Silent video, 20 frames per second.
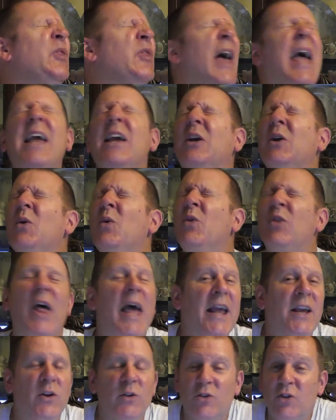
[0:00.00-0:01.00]
thank you,
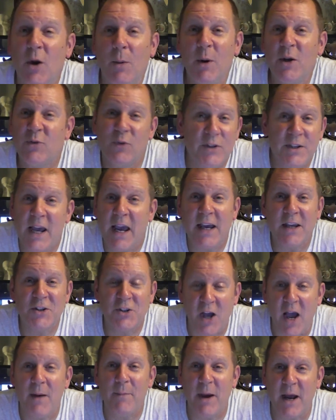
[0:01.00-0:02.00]
thank you so much for taking
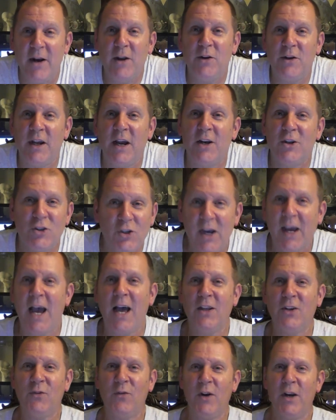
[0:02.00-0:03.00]
time any day to check
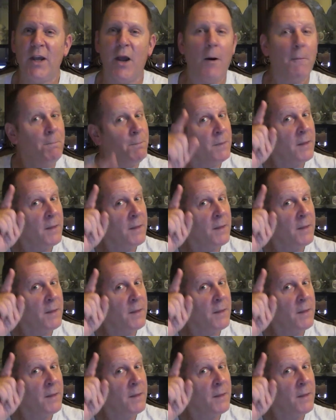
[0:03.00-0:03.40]
out this video.